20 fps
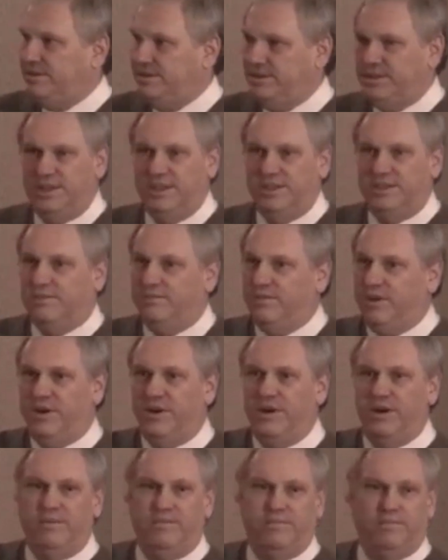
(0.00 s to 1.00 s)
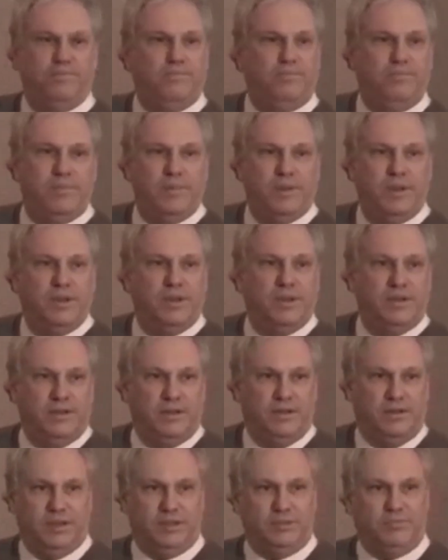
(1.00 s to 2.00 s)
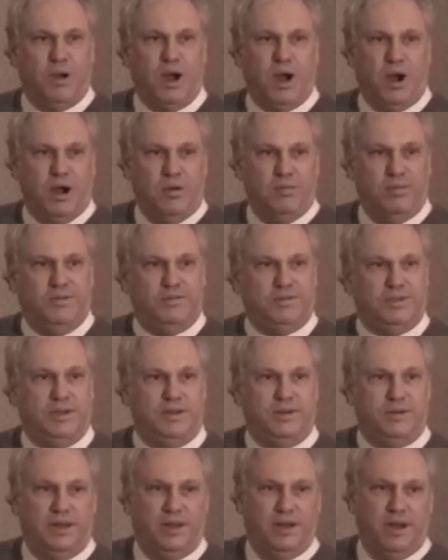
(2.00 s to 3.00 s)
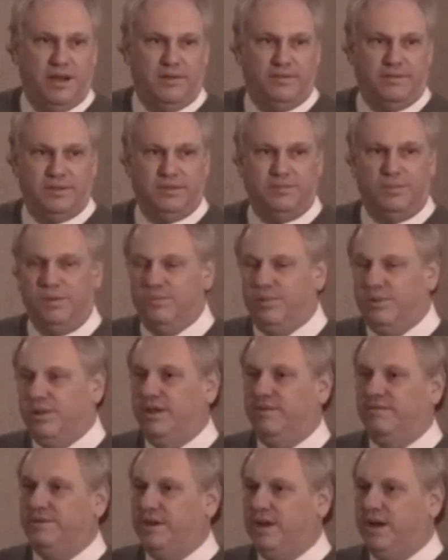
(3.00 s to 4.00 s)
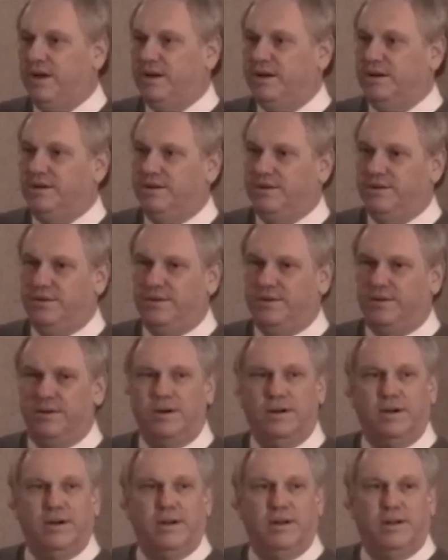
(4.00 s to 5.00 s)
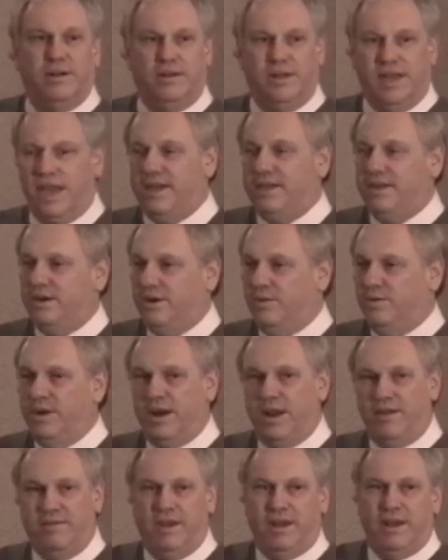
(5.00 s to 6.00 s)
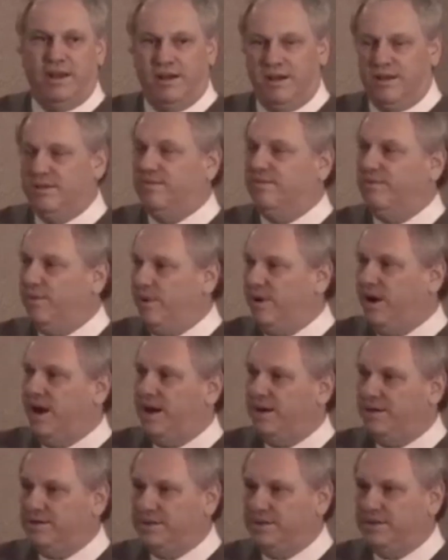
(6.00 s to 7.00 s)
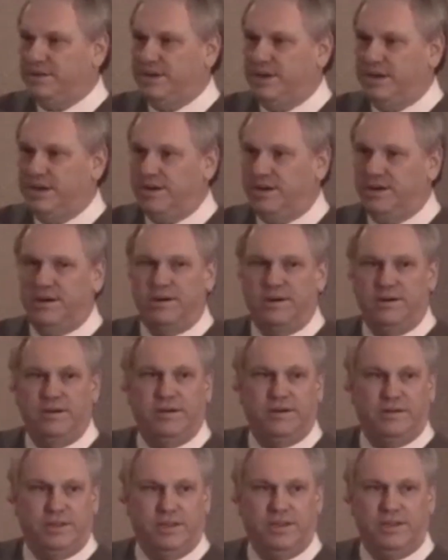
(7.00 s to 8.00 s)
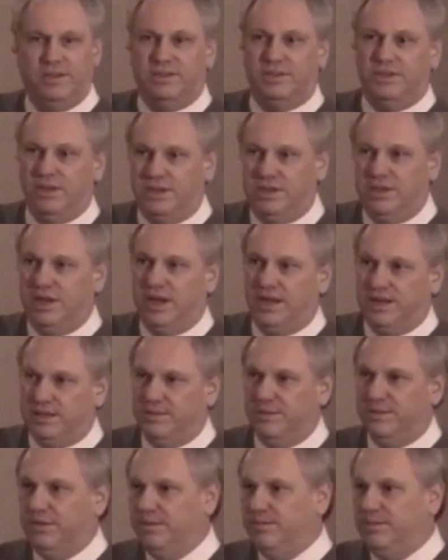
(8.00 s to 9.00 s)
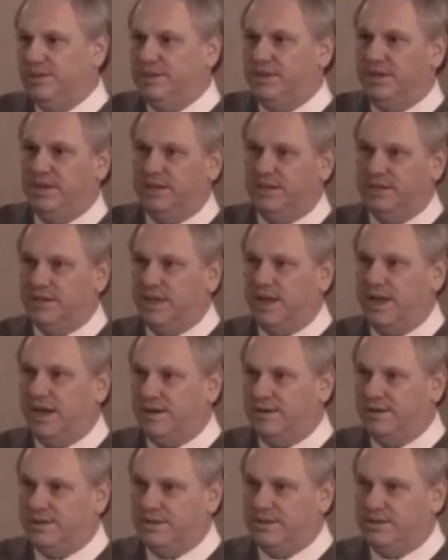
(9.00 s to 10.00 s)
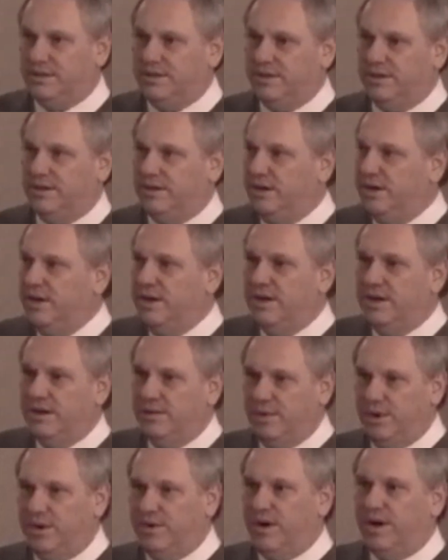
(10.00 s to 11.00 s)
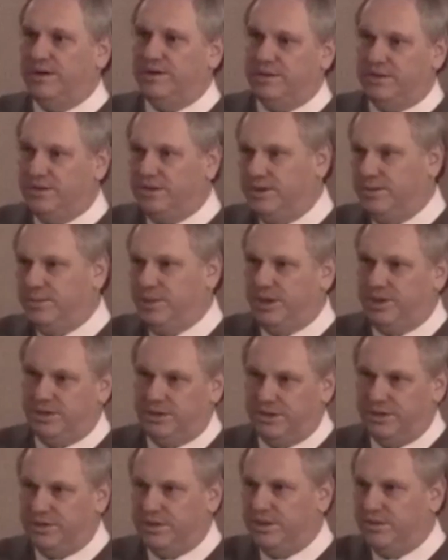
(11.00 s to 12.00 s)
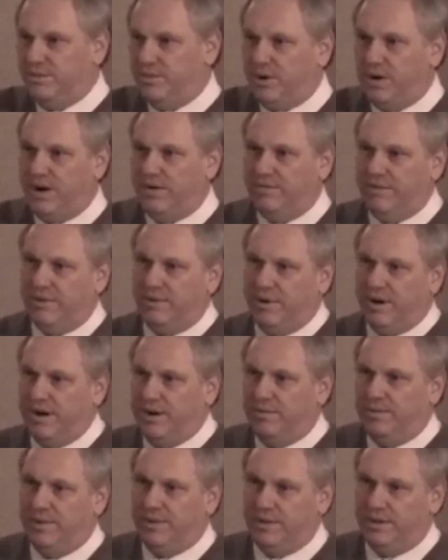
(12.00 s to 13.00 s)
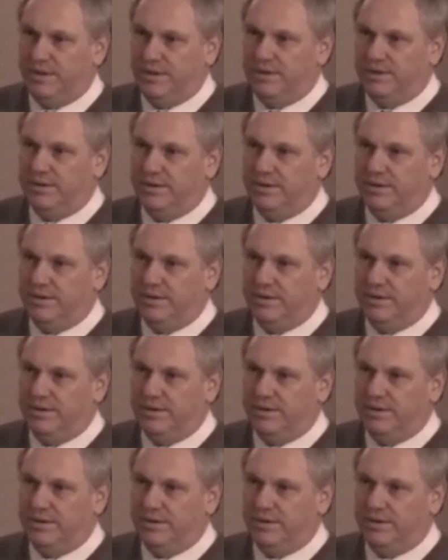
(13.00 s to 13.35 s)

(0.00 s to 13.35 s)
She's a very, it's Barb, you've seen her at the office, people love talking to her. Yeah, you know what, I've got another 4 houses here, and she just chit-chats with them and she gets the houses, and then we go out and shoot the pictures and we're off and running with it.